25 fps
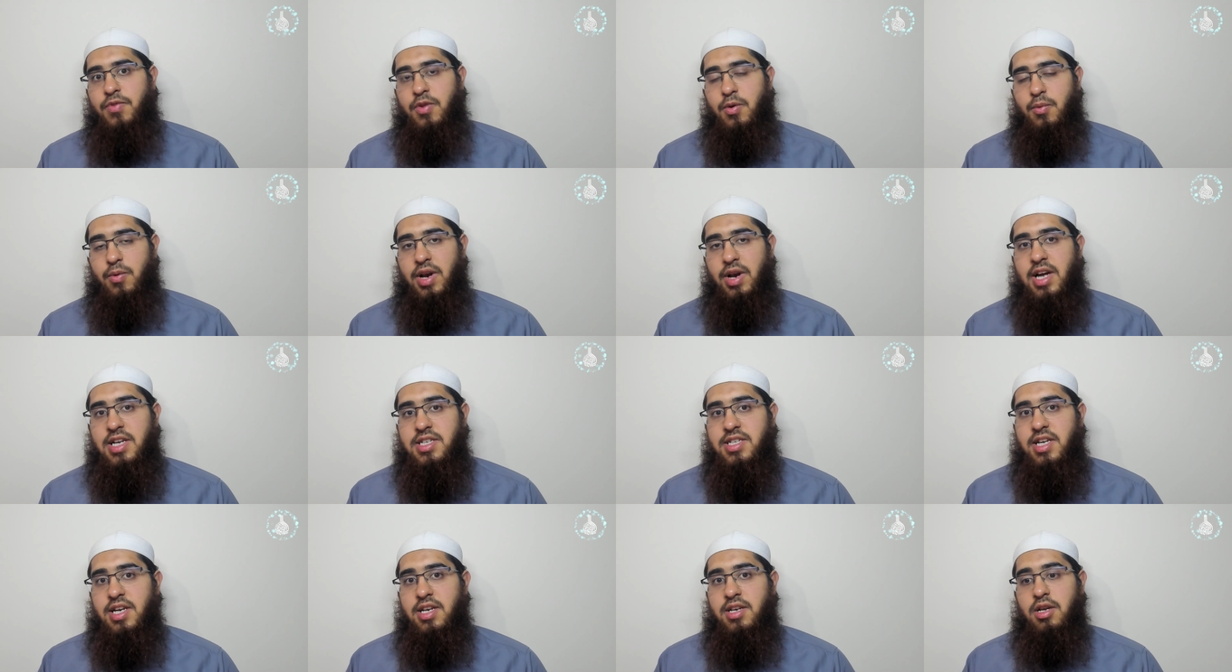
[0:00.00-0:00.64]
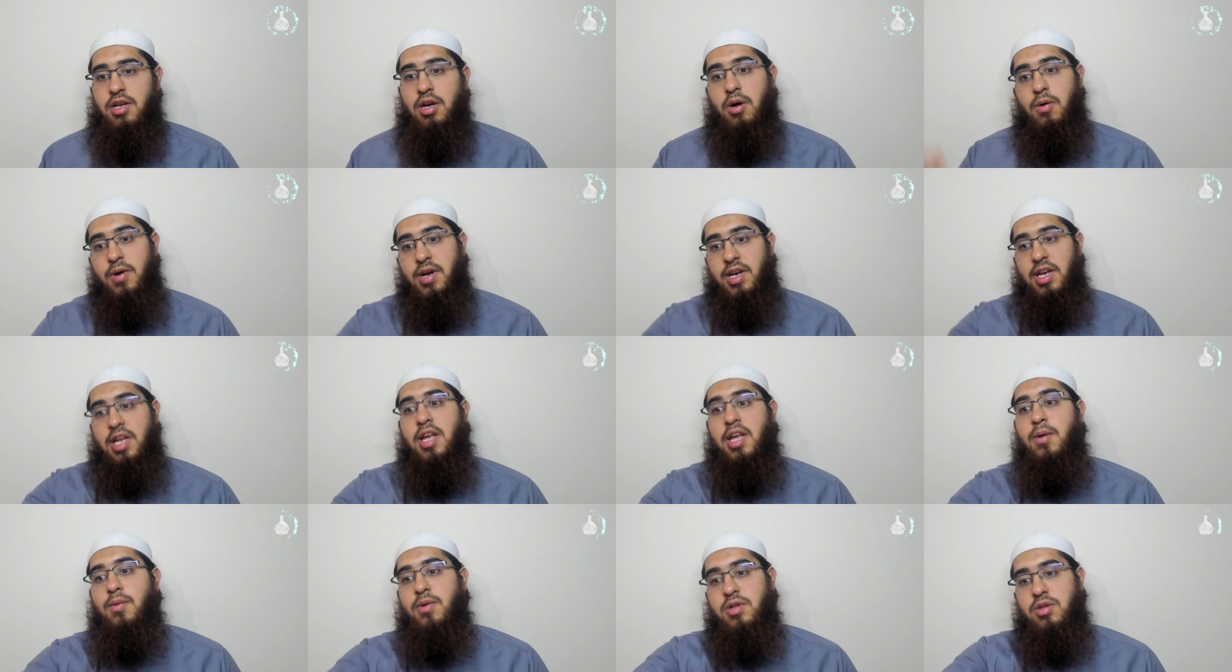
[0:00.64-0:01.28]
when I said go
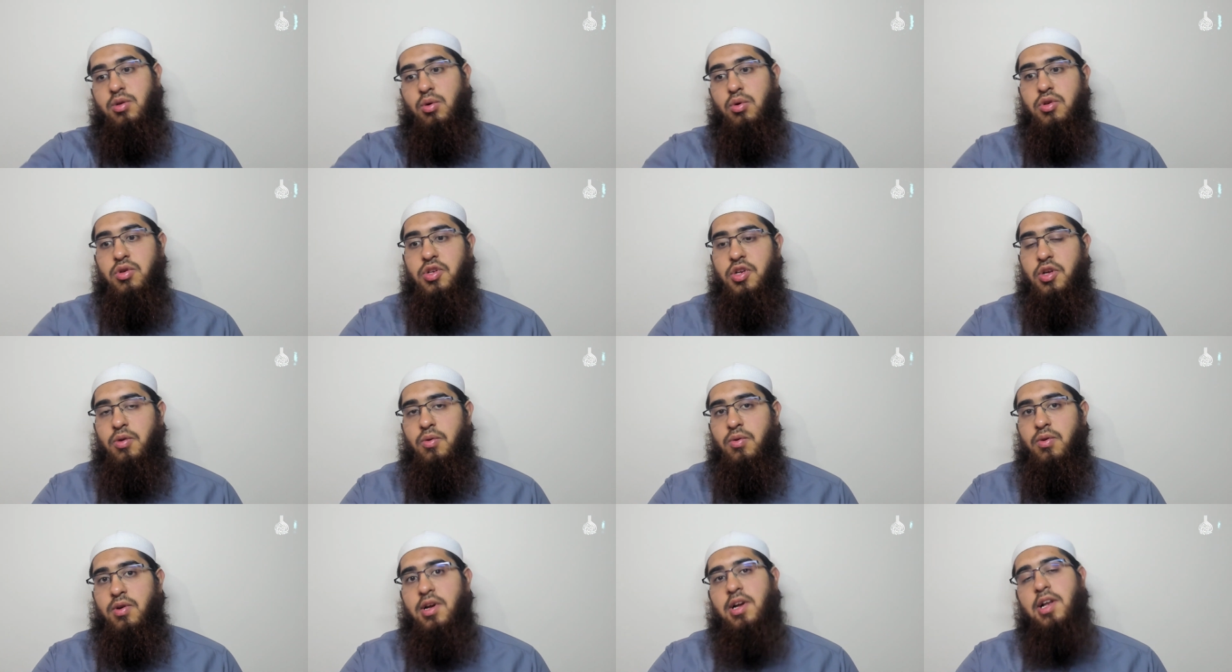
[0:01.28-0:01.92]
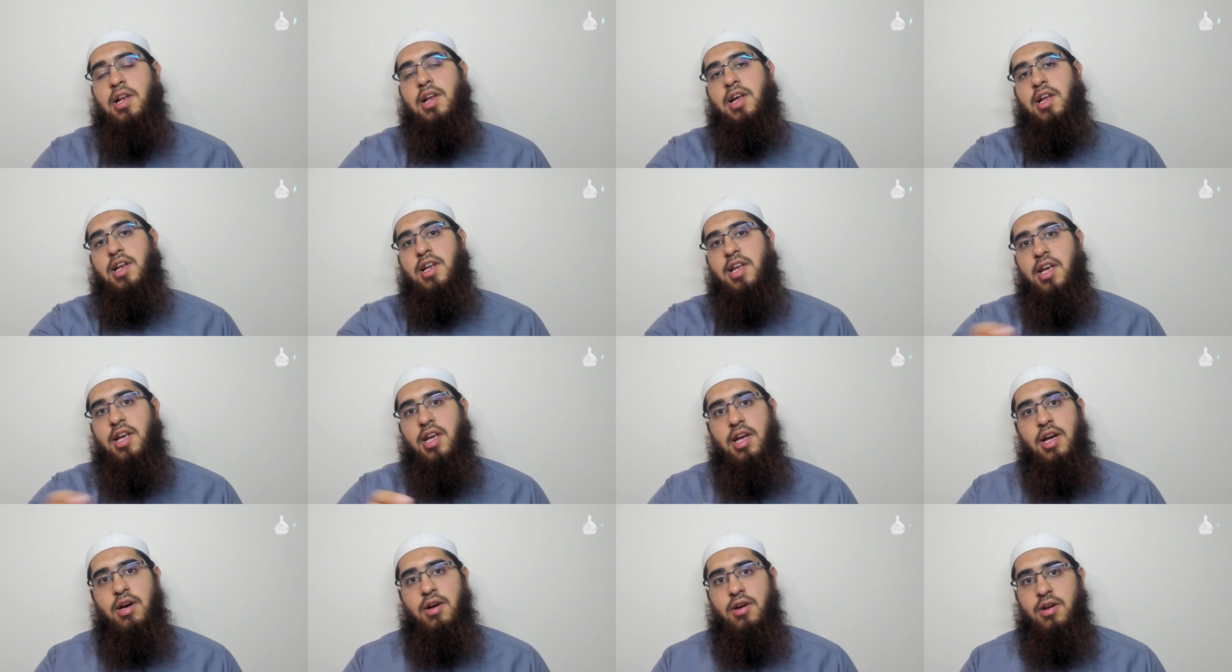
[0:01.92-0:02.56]
and he will talk to you,
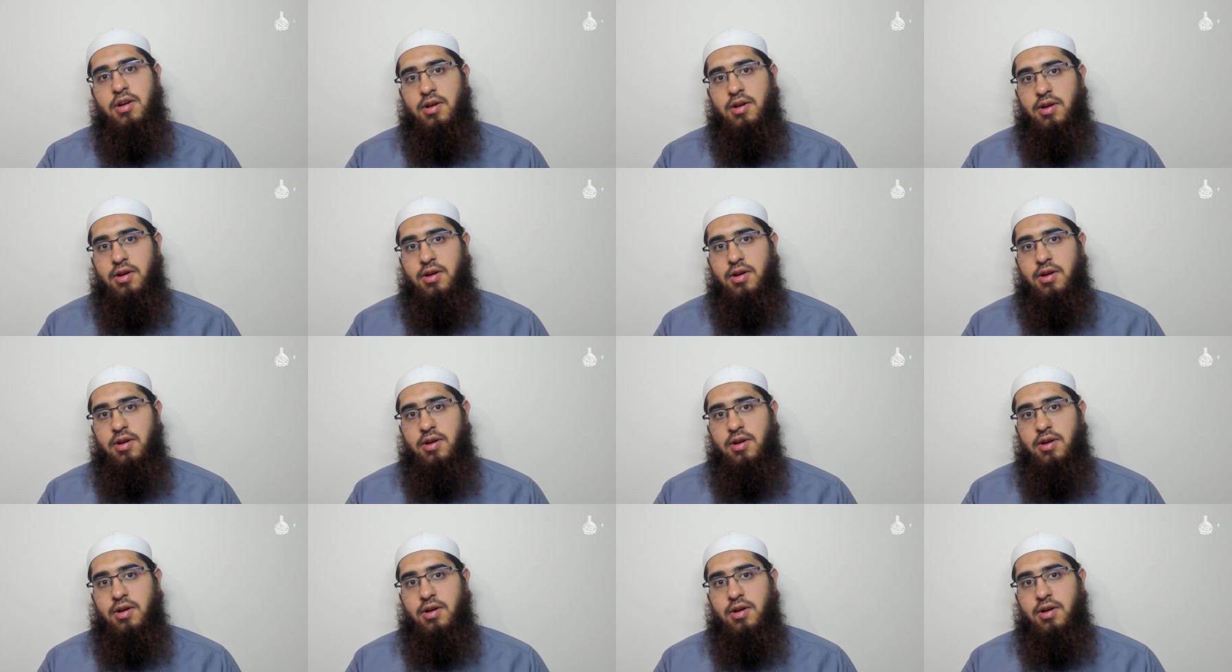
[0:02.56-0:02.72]
clearly